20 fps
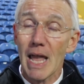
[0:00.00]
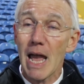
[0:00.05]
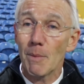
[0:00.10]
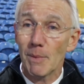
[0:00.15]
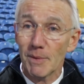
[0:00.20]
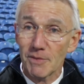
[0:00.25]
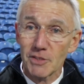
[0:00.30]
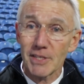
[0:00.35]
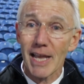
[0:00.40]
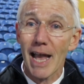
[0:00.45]
and
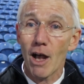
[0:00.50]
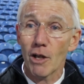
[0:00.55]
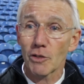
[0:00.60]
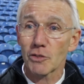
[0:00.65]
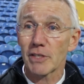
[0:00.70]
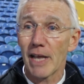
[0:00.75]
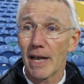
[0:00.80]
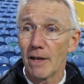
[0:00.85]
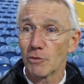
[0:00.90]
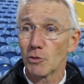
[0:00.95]
we've set
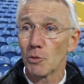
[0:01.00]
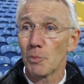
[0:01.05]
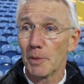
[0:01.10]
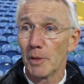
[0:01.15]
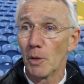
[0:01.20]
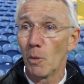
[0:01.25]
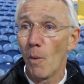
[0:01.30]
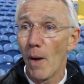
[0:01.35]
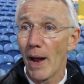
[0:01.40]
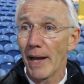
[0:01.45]
ourselves up
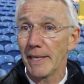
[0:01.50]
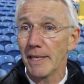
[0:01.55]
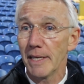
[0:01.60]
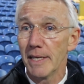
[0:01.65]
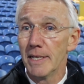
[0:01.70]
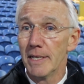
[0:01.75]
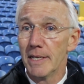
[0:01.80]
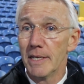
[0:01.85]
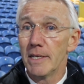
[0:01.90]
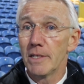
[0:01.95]
in a way
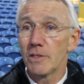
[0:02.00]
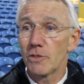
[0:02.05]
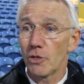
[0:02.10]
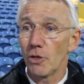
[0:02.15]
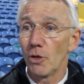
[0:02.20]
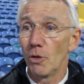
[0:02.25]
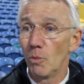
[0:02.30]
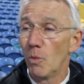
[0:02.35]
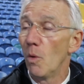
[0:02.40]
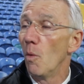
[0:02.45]

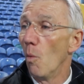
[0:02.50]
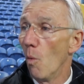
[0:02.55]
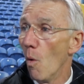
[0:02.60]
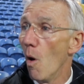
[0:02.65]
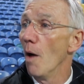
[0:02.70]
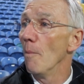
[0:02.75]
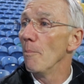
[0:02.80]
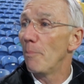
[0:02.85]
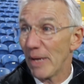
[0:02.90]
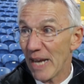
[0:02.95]
to,
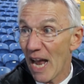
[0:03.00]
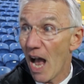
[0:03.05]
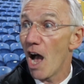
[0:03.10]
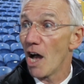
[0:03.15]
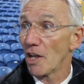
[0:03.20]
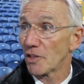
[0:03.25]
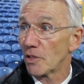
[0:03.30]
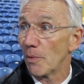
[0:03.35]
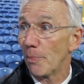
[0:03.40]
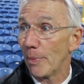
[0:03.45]
one, be
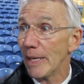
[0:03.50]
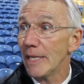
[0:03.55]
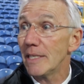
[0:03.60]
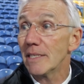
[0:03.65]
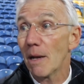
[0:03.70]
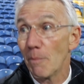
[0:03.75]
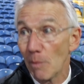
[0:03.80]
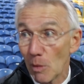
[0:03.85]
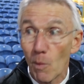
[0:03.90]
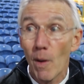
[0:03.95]
hard to
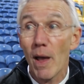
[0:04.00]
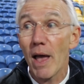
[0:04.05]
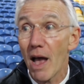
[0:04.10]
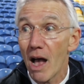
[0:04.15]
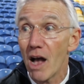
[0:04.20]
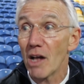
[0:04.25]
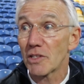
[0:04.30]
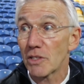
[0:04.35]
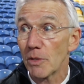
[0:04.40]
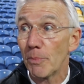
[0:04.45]
beat. And we were
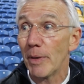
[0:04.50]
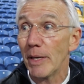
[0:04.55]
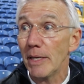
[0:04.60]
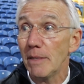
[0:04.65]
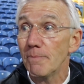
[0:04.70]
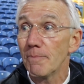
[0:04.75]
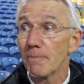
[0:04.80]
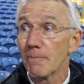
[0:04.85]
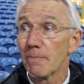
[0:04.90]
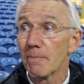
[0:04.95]
hard to
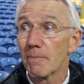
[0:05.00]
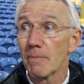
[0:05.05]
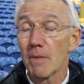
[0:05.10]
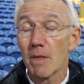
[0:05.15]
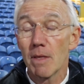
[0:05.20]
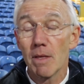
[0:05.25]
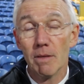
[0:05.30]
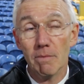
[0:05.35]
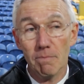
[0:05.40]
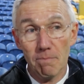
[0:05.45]
beat.
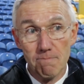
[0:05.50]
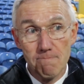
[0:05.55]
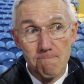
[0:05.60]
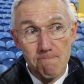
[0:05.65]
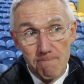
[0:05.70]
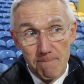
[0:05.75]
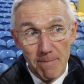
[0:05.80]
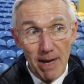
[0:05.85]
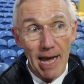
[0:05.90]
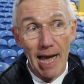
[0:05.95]

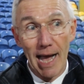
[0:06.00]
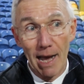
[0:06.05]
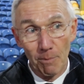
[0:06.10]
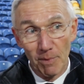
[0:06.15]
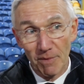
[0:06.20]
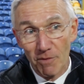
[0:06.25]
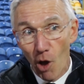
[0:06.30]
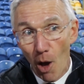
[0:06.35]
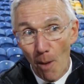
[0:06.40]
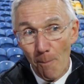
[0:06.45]
And
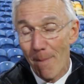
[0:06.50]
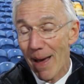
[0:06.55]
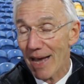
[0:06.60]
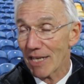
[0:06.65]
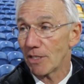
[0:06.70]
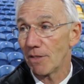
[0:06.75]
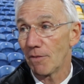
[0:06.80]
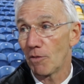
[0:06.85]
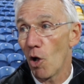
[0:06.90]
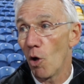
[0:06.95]
we've got a
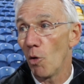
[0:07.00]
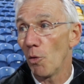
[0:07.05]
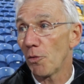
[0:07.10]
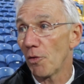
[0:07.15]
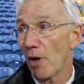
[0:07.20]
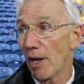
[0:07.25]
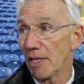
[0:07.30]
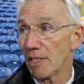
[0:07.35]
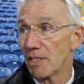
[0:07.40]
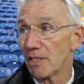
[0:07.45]
massive goal
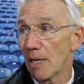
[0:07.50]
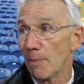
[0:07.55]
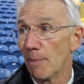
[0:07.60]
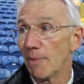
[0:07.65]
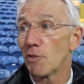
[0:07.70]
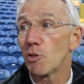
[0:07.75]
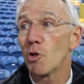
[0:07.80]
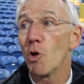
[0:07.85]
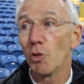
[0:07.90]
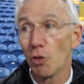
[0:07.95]
threat in the team.
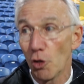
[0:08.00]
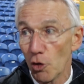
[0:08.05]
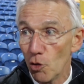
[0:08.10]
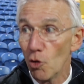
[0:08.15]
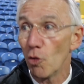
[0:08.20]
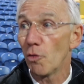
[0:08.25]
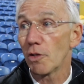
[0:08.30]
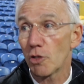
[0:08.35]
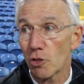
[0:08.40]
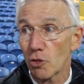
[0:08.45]
We've scored
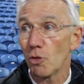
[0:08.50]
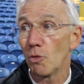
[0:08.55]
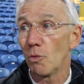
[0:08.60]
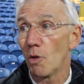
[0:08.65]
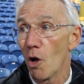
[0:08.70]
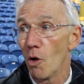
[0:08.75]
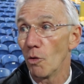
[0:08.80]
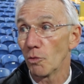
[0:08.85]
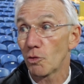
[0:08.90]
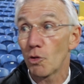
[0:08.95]
another two
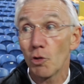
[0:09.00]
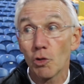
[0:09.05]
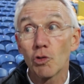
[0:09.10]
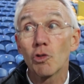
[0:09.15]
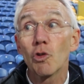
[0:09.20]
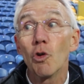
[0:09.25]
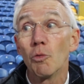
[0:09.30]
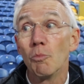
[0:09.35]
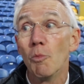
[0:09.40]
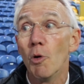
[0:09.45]
goals. Could have
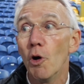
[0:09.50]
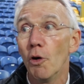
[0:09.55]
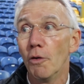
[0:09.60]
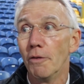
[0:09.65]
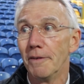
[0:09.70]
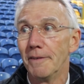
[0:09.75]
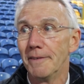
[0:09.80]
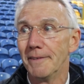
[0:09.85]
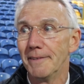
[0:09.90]
scored more,